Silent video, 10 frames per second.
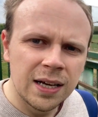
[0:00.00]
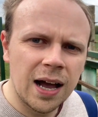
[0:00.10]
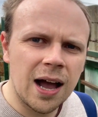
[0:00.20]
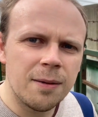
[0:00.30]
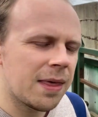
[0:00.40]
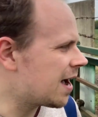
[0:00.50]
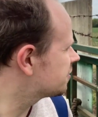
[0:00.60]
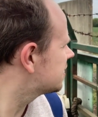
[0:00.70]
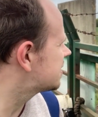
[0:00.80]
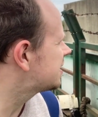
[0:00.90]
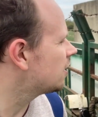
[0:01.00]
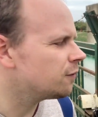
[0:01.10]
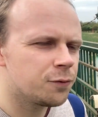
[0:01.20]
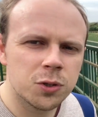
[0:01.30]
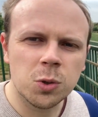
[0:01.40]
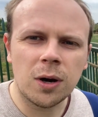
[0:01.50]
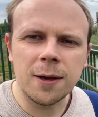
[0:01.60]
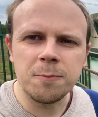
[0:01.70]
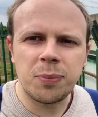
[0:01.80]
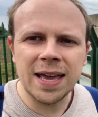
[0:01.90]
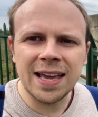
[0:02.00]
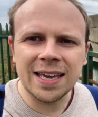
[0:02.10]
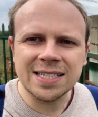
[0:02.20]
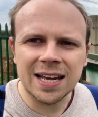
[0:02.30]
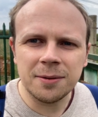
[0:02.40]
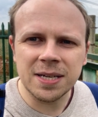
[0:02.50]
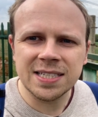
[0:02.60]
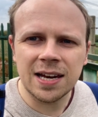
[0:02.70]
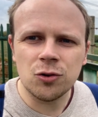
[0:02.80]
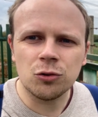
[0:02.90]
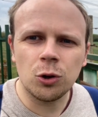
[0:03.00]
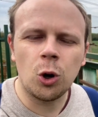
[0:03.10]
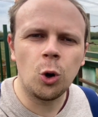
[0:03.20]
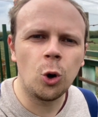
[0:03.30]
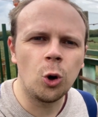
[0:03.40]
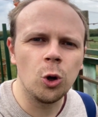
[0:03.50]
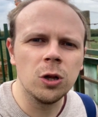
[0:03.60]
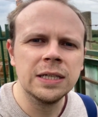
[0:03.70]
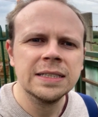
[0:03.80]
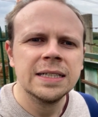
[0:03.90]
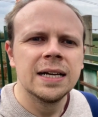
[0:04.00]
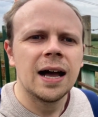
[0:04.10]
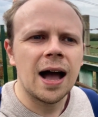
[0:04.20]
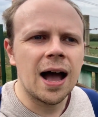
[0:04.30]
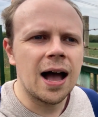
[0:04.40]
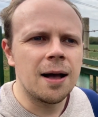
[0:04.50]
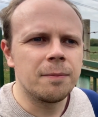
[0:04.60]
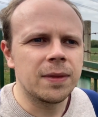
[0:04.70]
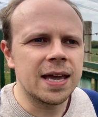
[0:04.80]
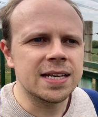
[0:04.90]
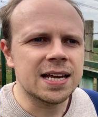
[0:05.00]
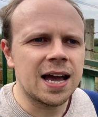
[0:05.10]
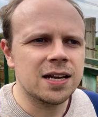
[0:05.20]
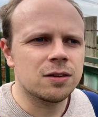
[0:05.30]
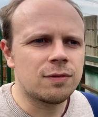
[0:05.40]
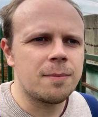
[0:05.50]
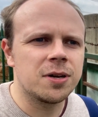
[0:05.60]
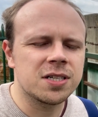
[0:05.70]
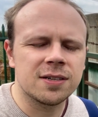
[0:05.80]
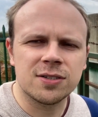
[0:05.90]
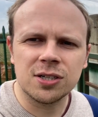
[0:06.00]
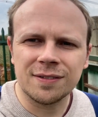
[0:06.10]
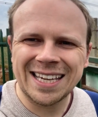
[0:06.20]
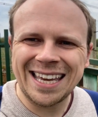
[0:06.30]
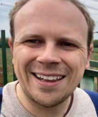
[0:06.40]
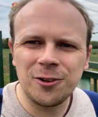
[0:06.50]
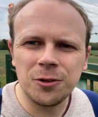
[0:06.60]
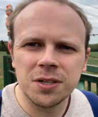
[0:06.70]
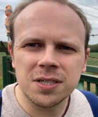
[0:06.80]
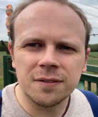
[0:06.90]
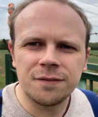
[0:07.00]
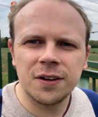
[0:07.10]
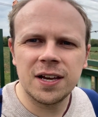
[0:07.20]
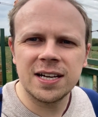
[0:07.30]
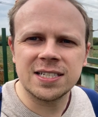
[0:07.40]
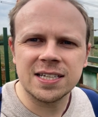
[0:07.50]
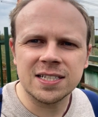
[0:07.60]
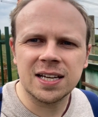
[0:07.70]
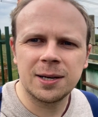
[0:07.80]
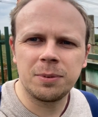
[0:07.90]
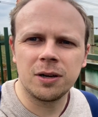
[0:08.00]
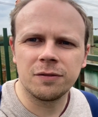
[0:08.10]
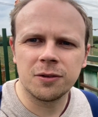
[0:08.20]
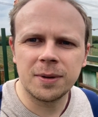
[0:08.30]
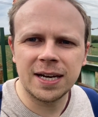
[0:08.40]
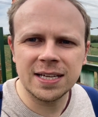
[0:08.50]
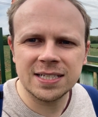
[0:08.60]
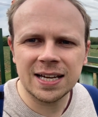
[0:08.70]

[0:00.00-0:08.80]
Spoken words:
The house itself was quite big. It had a big central hall. It had the remnants of sort of kilns and furnaces, a couple of them in it.